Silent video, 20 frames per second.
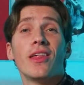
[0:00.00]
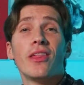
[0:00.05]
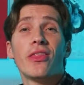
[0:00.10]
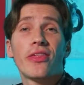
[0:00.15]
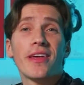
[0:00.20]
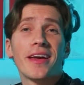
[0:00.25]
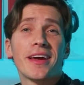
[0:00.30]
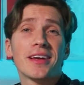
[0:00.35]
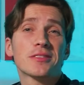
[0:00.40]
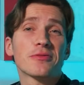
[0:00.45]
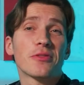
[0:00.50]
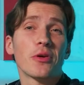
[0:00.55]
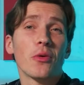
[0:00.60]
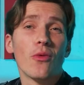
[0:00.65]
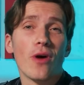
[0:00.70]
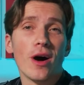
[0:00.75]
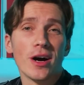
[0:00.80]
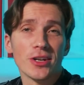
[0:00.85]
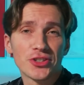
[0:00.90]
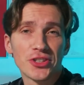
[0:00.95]
Thanks for
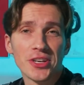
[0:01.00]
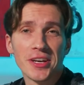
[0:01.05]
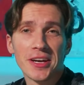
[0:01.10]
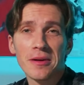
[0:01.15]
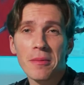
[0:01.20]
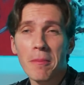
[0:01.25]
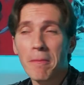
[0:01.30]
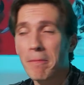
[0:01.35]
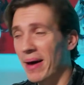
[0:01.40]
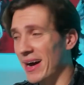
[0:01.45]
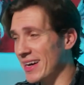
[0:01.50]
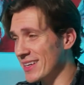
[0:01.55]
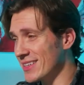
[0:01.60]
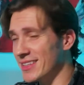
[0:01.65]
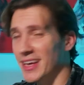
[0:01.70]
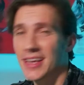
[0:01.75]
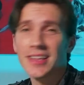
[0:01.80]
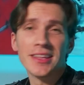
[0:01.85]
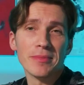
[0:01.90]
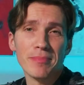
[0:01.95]
watching my
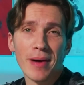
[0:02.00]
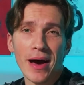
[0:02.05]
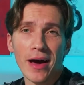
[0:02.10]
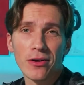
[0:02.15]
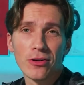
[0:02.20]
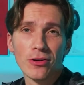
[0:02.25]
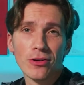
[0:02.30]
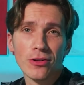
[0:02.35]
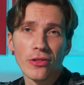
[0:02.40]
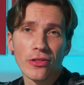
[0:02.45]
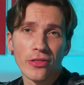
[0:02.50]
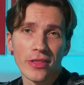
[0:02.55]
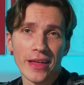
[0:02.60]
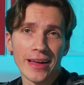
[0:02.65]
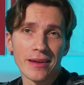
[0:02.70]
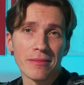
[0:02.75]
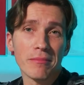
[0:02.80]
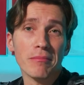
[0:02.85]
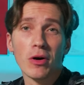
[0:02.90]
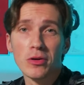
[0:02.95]
daily battle
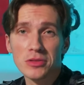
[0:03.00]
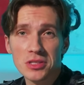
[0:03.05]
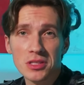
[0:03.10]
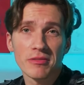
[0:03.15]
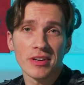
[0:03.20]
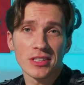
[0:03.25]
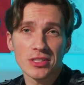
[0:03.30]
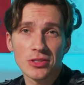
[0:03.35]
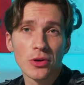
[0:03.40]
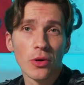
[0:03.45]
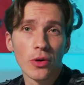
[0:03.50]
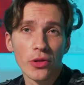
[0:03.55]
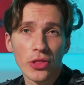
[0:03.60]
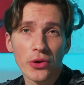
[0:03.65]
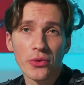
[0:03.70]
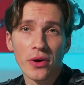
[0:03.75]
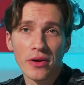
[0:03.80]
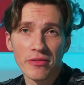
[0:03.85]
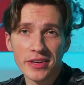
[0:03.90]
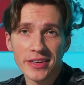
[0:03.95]
that most of us go
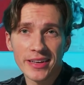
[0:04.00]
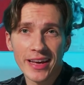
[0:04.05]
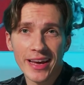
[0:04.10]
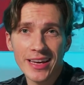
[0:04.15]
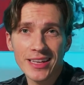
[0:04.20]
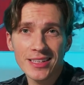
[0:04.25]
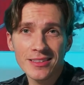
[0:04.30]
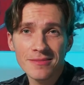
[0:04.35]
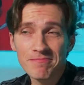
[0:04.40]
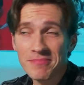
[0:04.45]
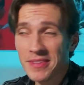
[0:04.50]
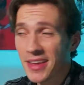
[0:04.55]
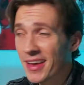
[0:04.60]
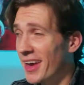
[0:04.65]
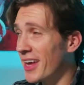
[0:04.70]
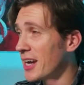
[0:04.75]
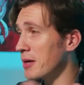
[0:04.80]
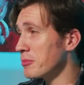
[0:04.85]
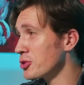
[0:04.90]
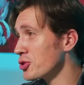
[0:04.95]
through every day.
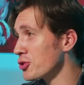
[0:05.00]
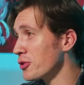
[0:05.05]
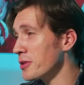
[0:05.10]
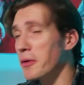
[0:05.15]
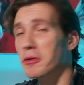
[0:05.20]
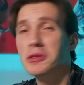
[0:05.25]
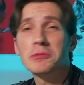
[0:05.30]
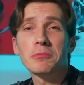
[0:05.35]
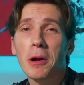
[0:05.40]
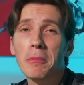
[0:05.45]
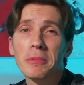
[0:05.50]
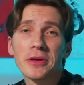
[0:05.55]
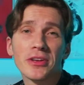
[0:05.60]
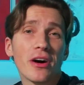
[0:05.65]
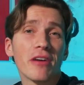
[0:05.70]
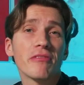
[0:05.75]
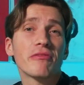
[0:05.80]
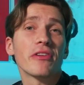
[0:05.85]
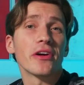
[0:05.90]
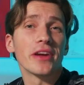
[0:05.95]
And I'm sure that was probably
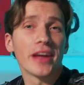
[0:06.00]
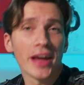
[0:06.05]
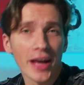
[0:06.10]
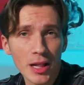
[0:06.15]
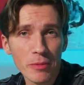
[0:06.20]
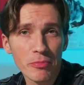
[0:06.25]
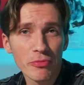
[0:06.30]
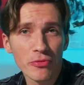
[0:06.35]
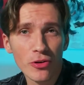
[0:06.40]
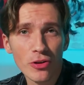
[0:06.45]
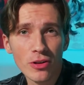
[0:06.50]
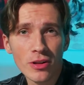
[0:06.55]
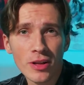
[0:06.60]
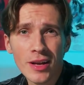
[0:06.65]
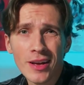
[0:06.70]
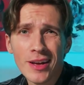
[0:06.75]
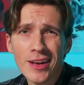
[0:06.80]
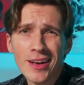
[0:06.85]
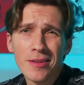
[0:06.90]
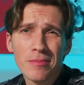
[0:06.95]
not very helpful,
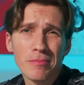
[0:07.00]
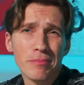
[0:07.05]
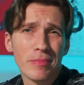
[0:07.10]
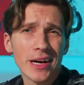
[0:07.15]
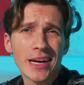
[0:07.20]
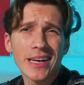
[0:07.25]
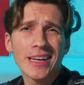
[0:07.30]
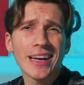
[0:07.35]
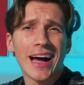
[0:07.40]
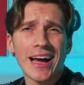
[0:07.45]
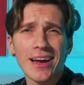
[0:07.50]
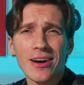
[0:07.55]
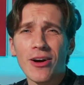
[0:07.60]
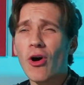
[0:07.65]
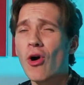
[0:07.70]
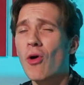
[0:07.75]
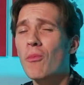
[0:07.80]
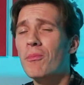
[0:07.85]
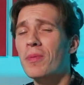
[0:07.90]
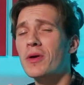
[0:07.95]
but I
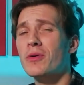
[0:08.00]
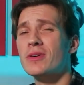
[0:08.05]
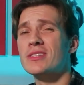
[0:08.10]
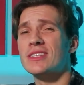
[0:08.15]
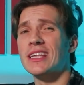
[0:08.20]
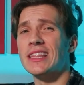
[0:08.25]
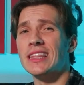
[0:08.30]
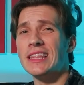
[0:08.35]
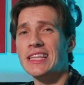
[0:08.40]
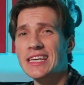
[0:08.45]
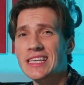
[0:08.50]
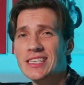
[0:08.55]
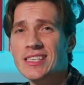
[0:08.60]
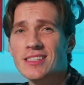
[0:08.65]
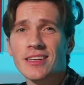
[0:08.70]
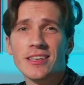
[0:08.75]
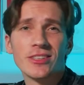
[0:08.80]
hope it was at least